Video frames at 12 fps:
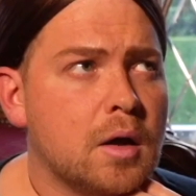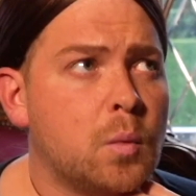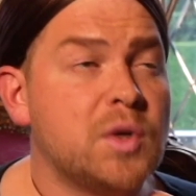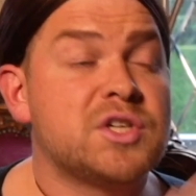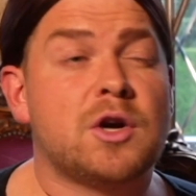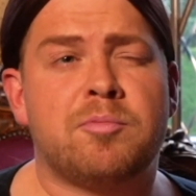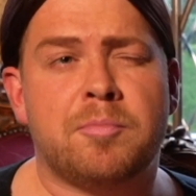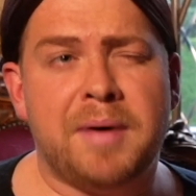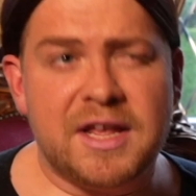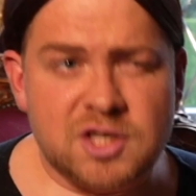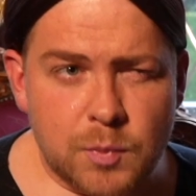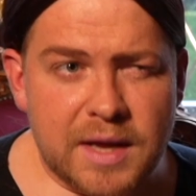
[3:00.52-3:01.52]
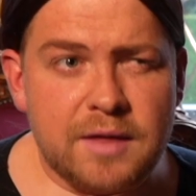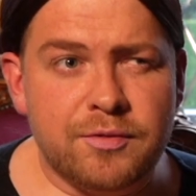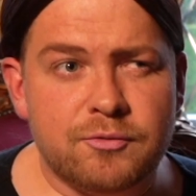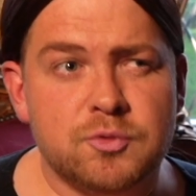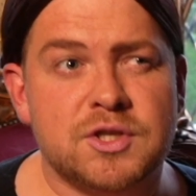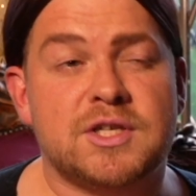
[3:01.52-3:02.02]
which are perpetuated
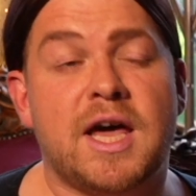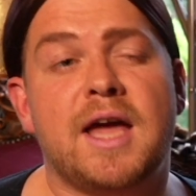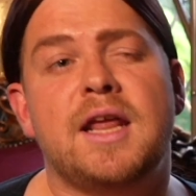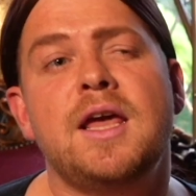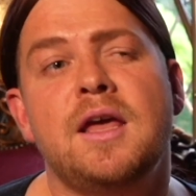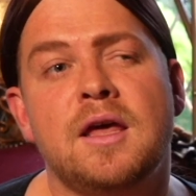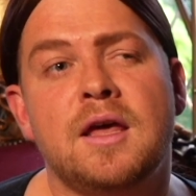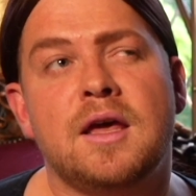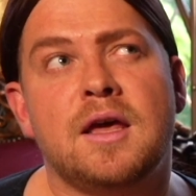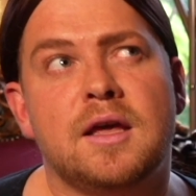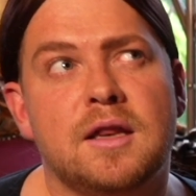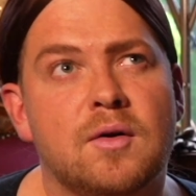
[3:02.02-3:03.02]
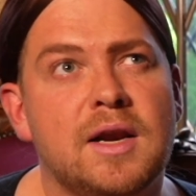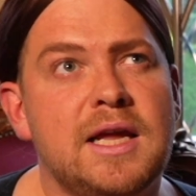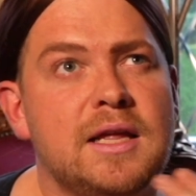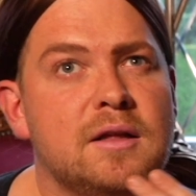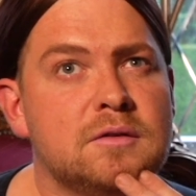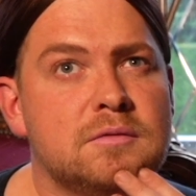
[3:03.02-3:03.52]
through society,
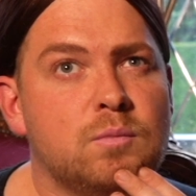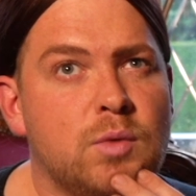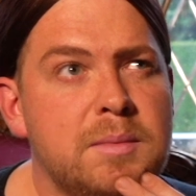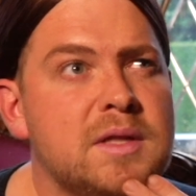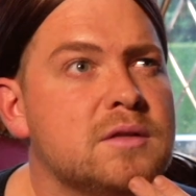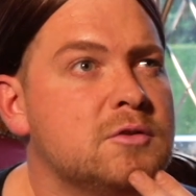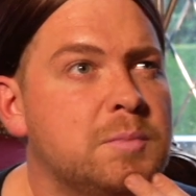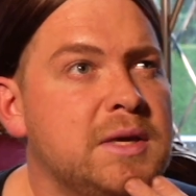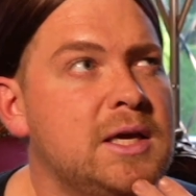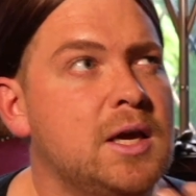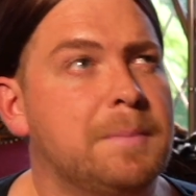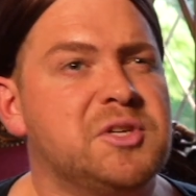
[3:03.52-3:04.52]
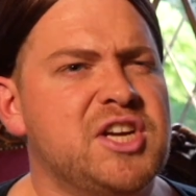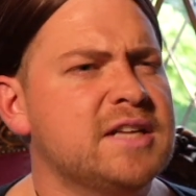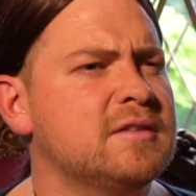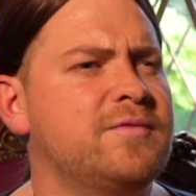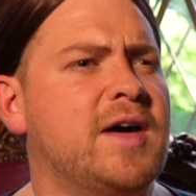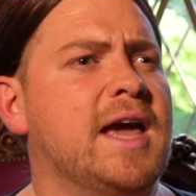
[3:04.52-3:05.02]
leading women to be
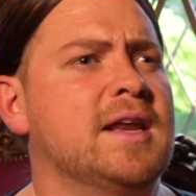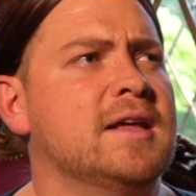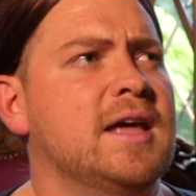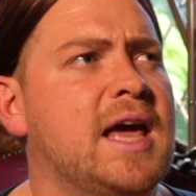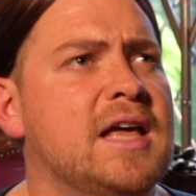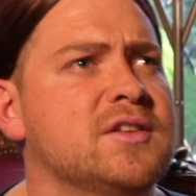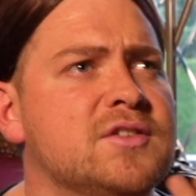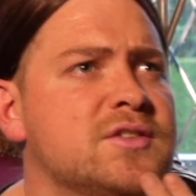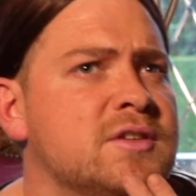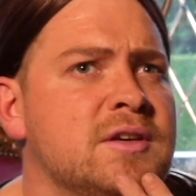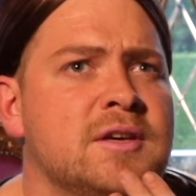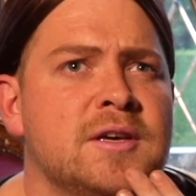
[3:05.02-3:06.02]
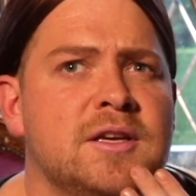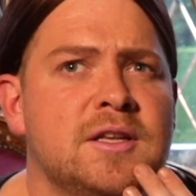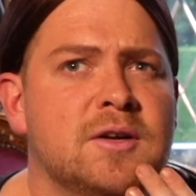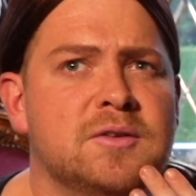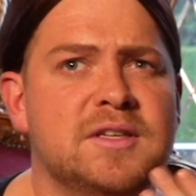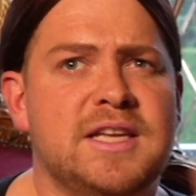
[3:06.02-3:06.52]
objectified as,
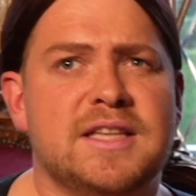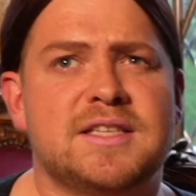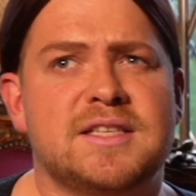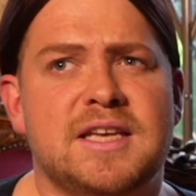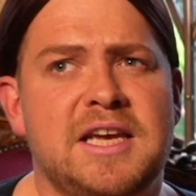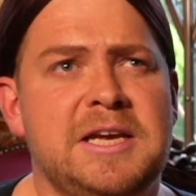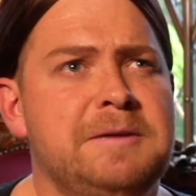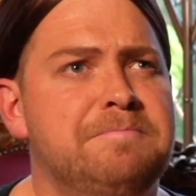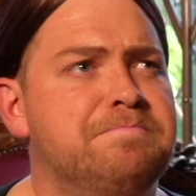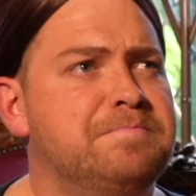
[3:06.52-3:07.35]
ditzy,